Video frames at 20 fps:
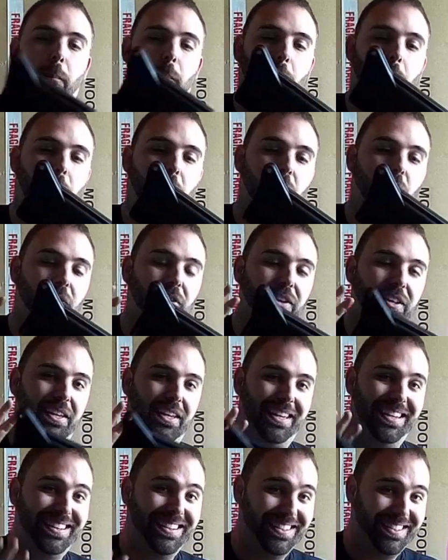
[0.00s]
But on
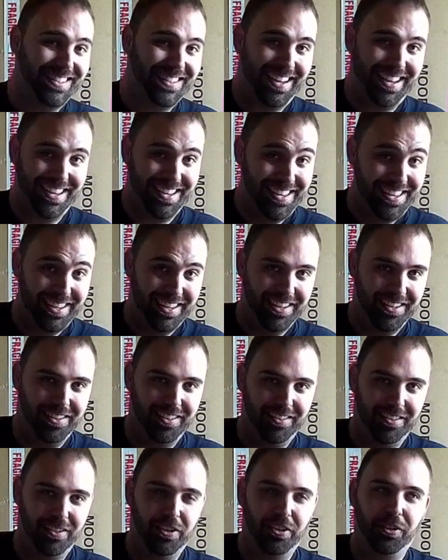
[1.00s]
the intake,
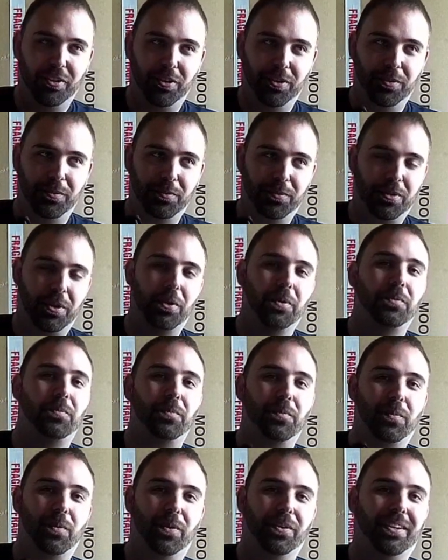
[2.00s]
you don't
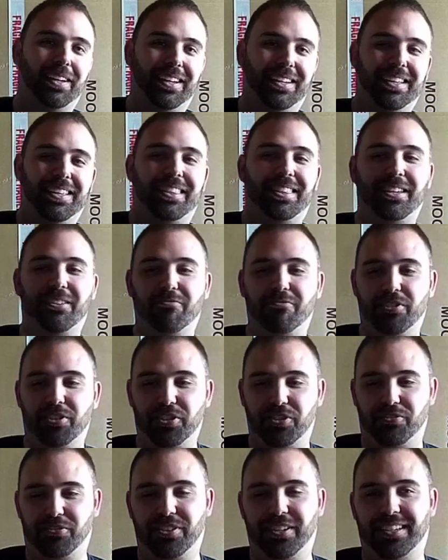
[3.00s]
want anything
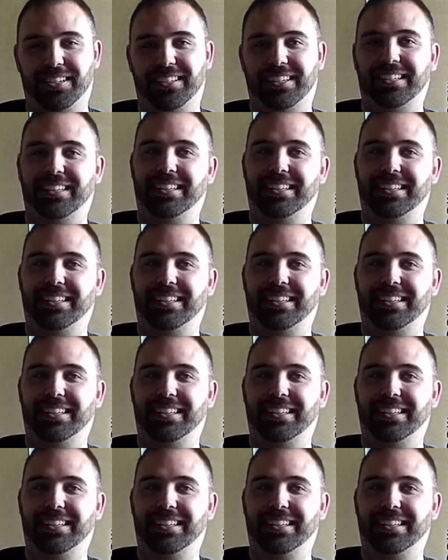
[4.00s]
restricting